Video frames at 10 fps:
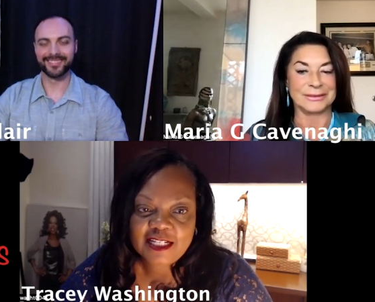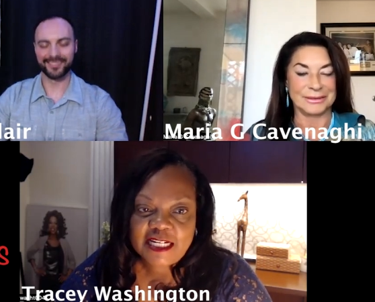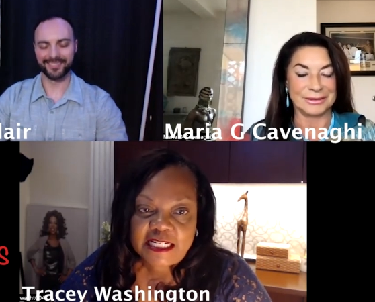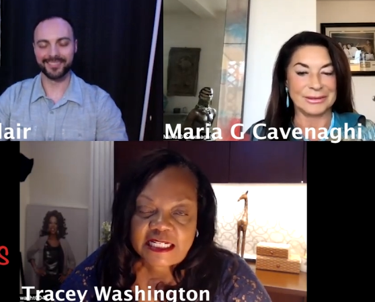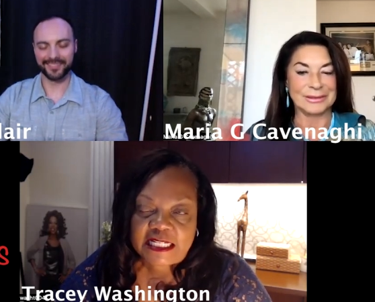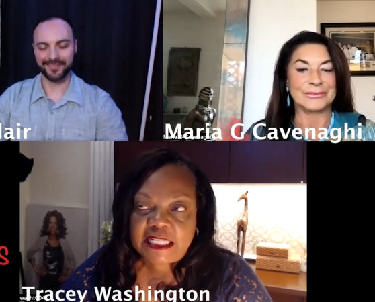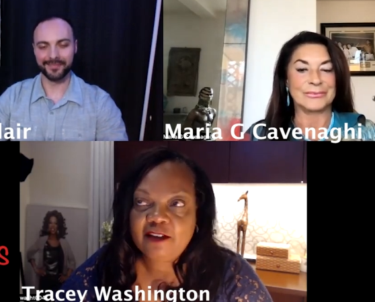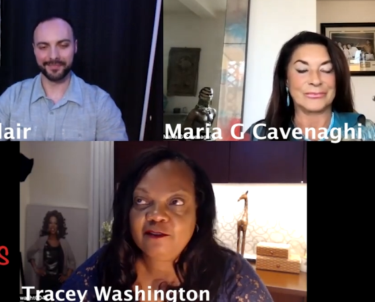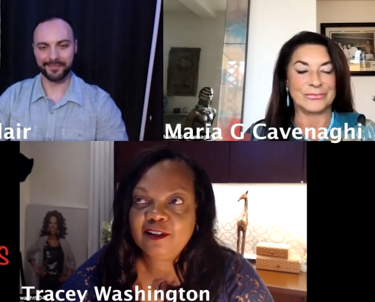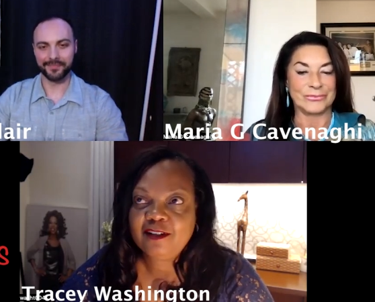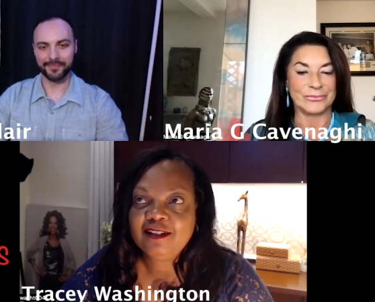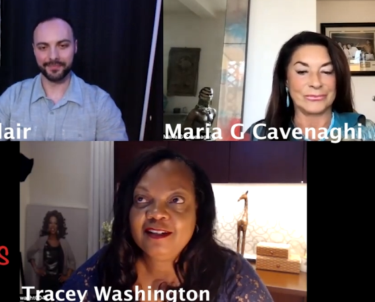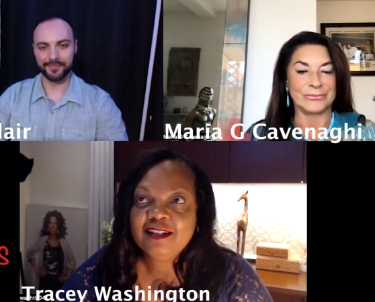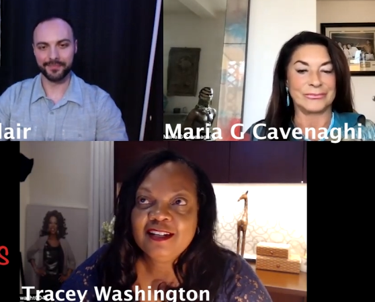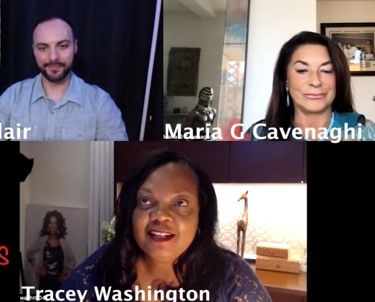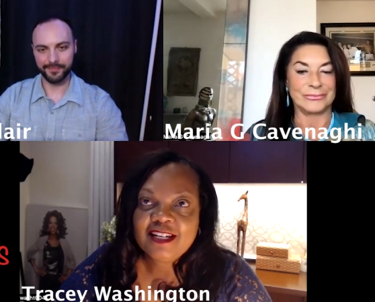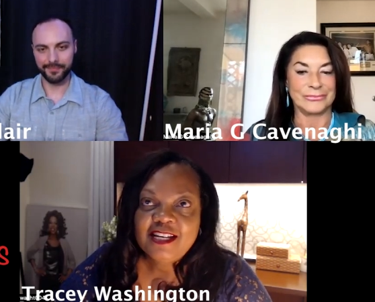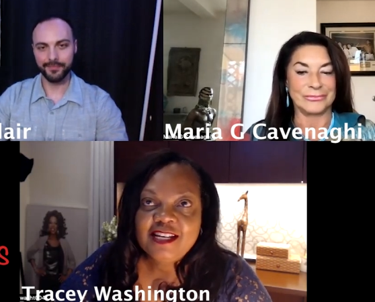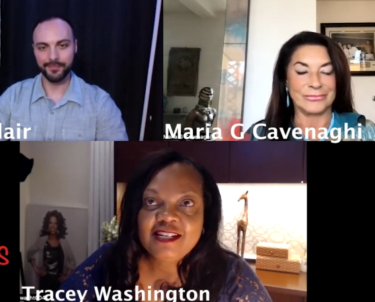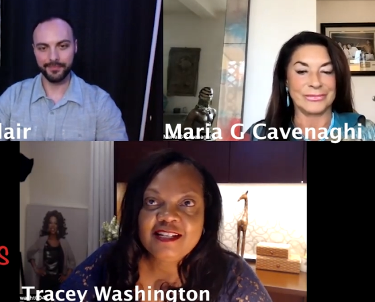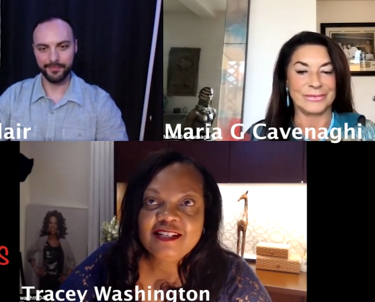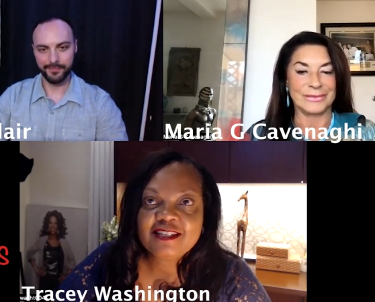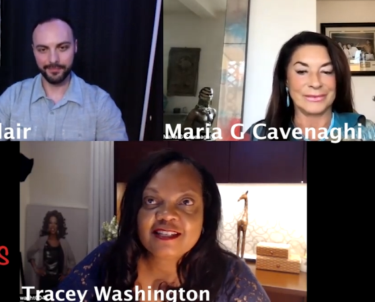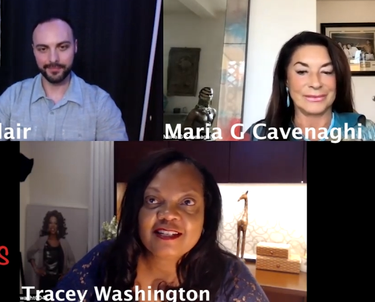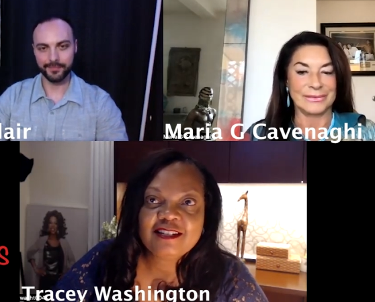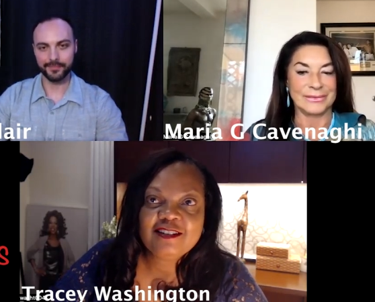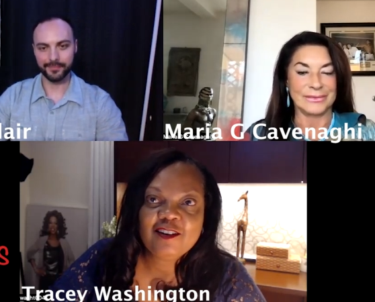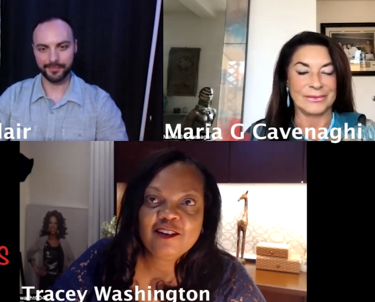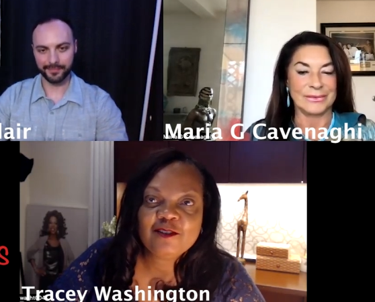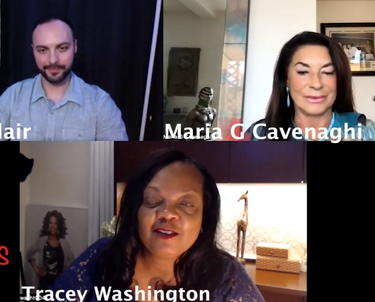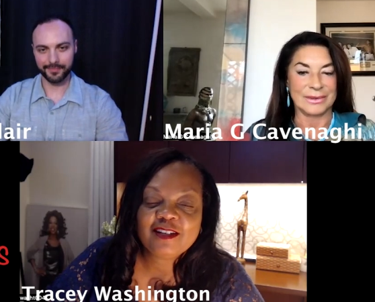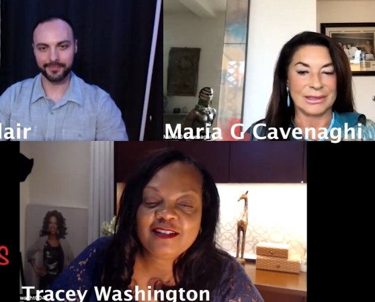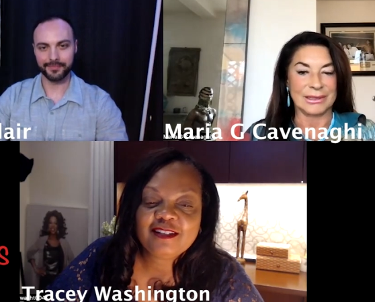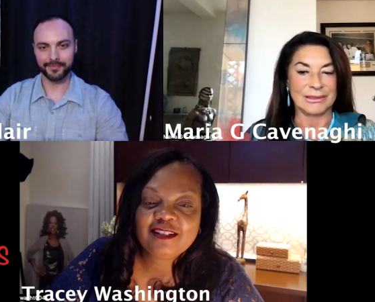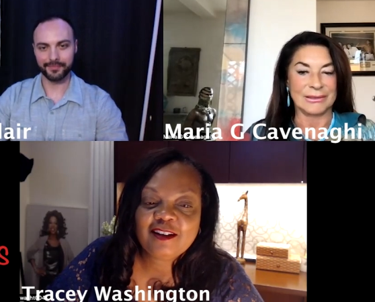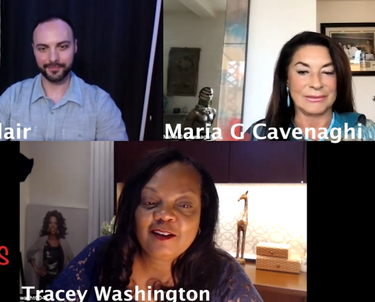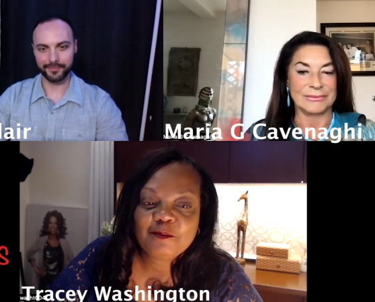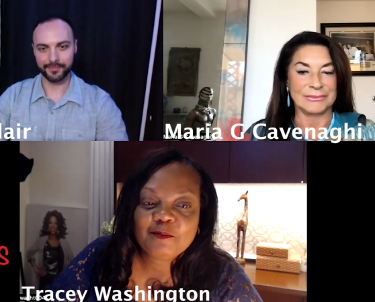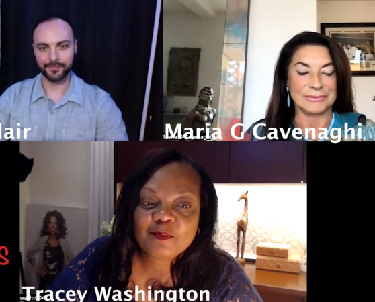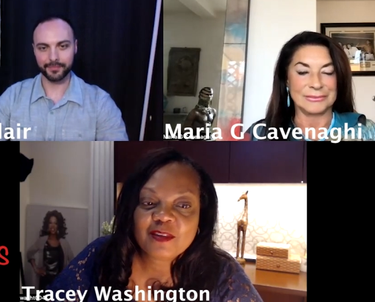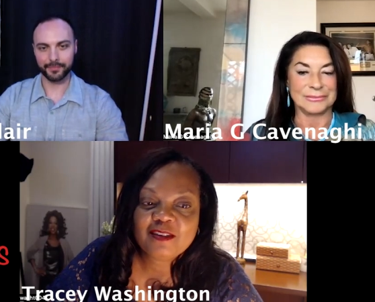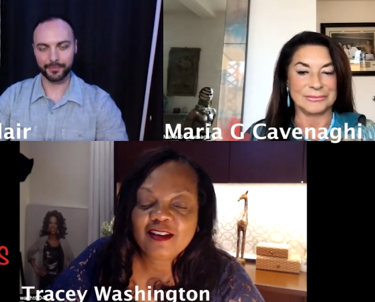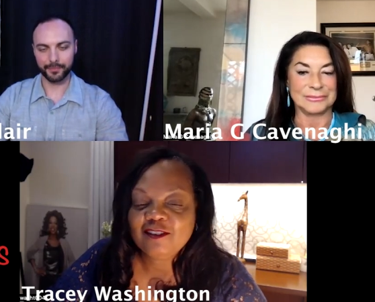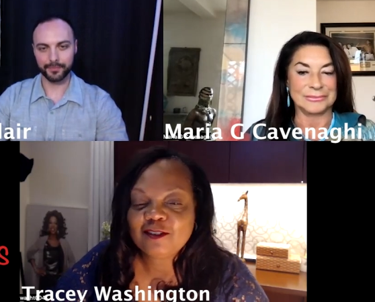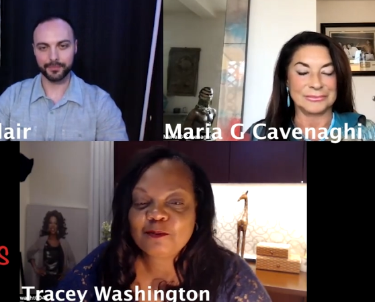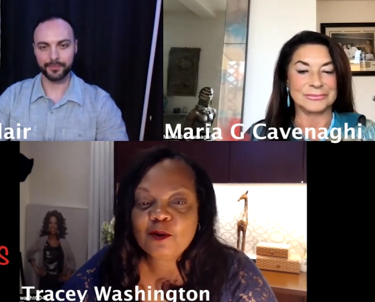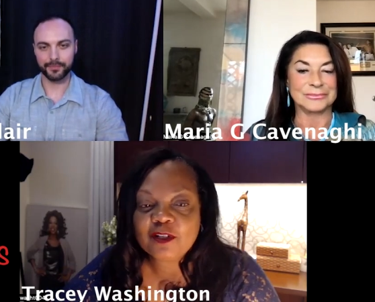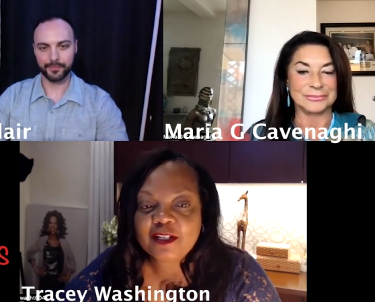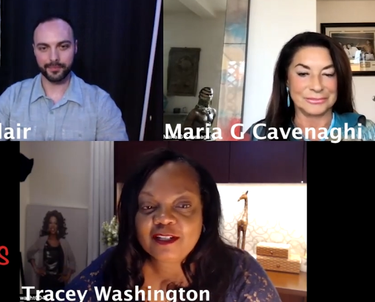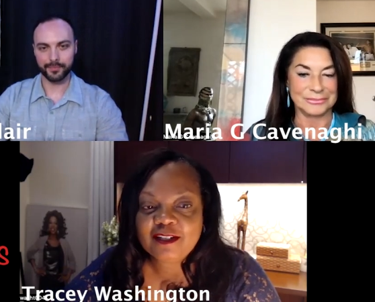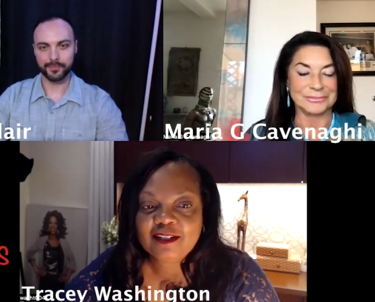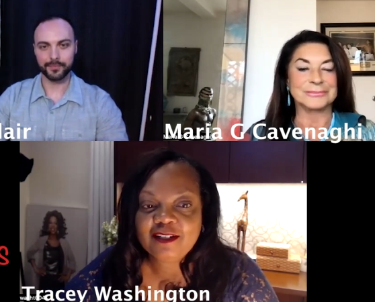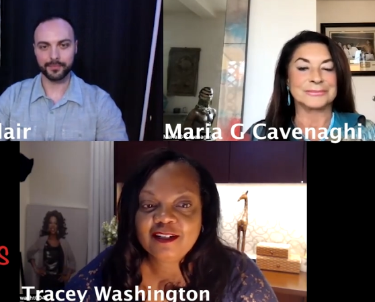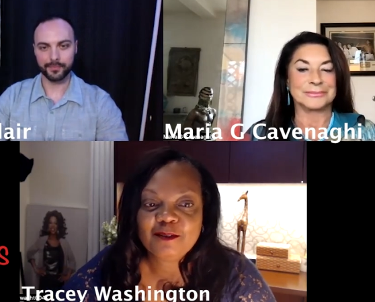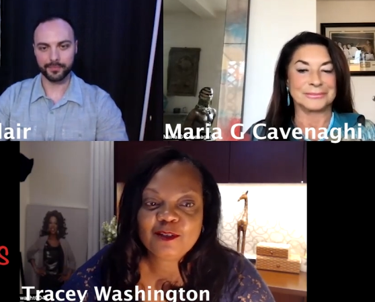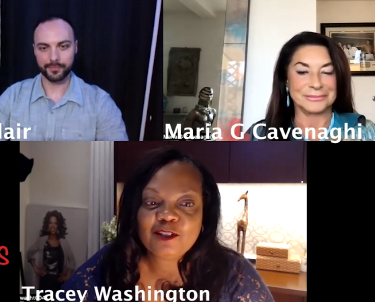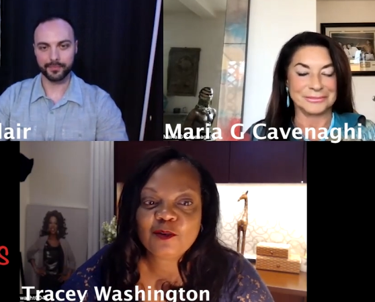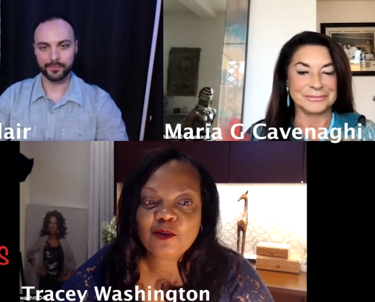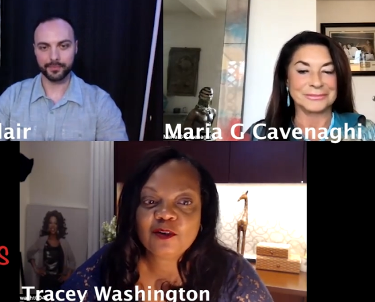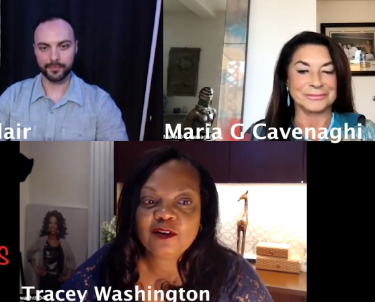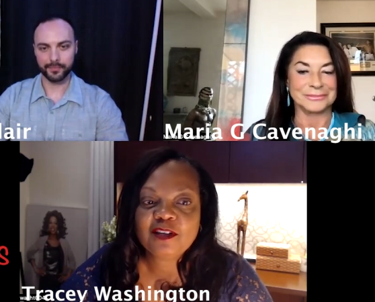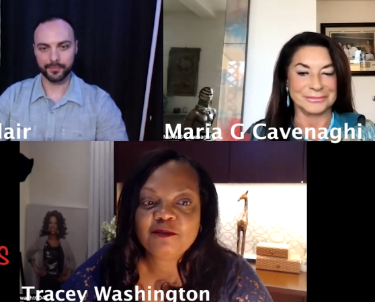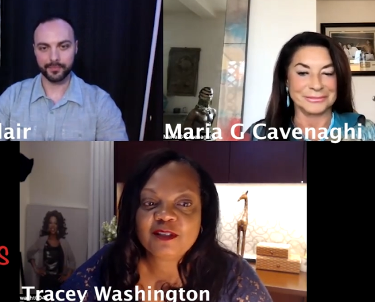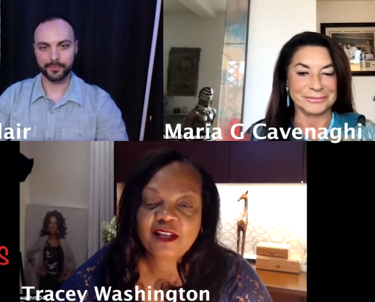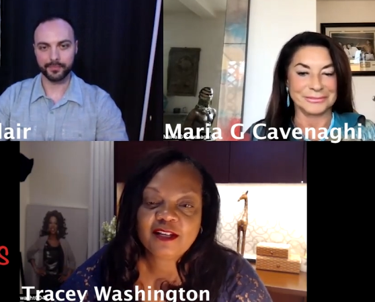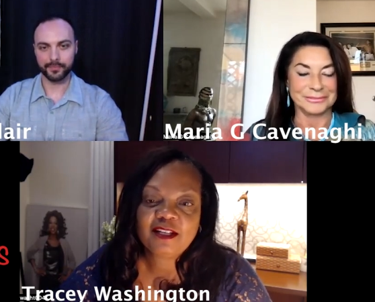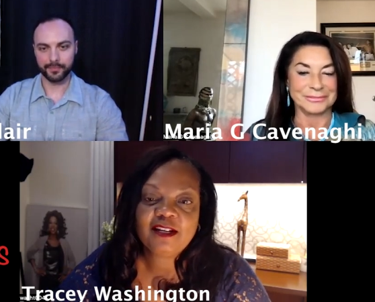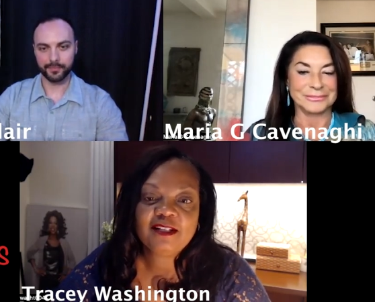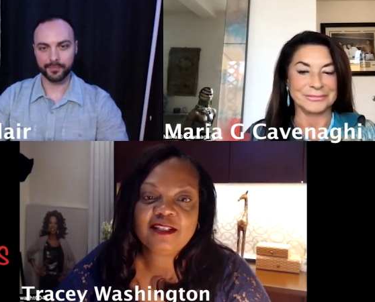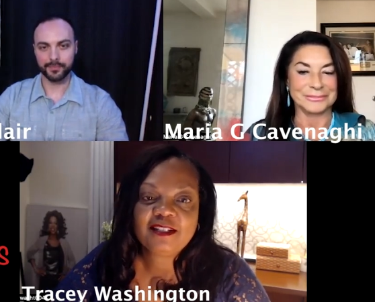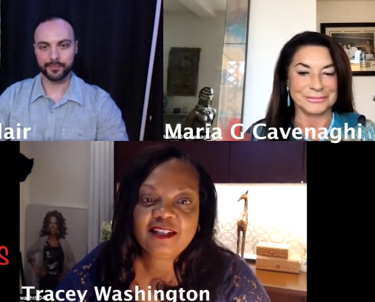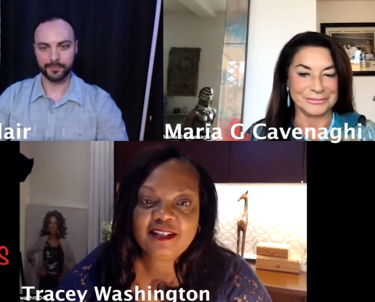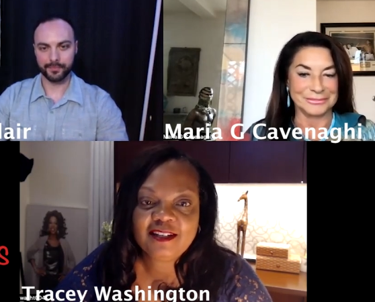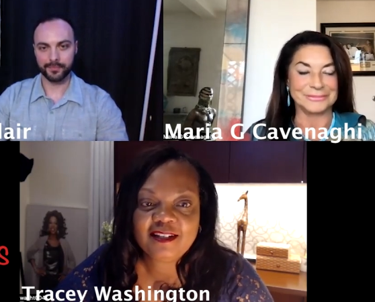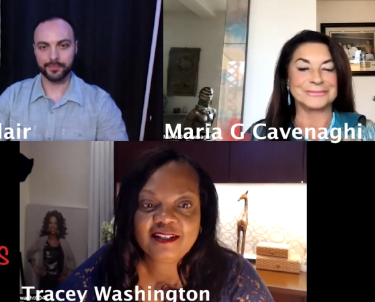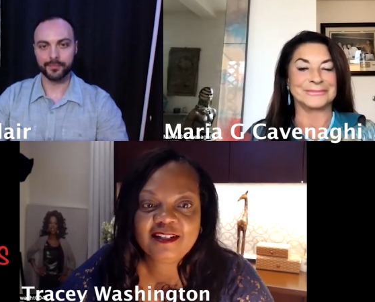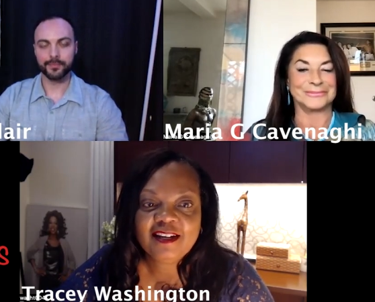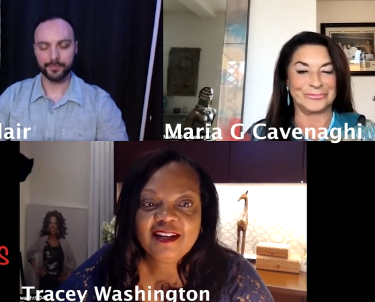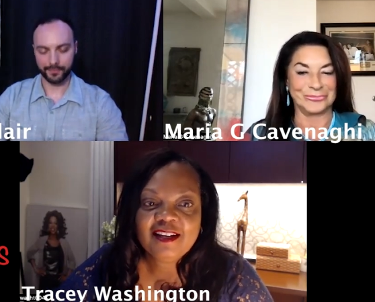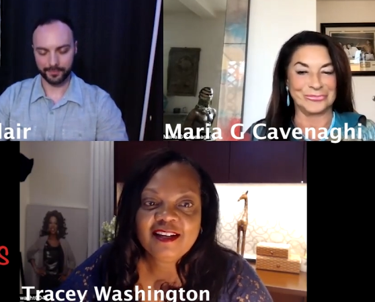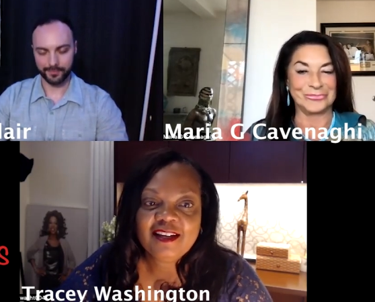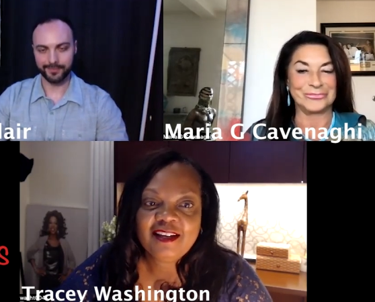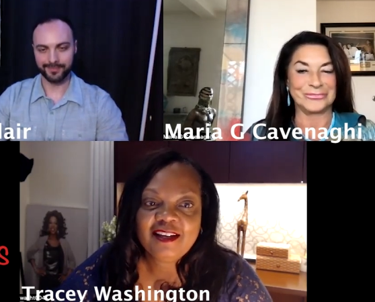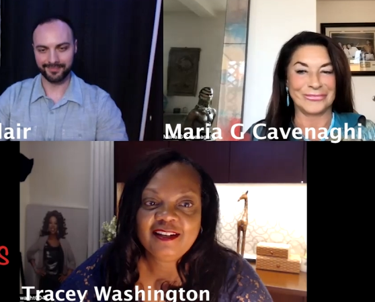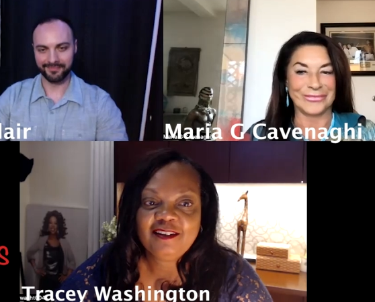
Speaker 1: He's loving, he's you know, he's um he's outspoken and I'm sure he was like that as a kid and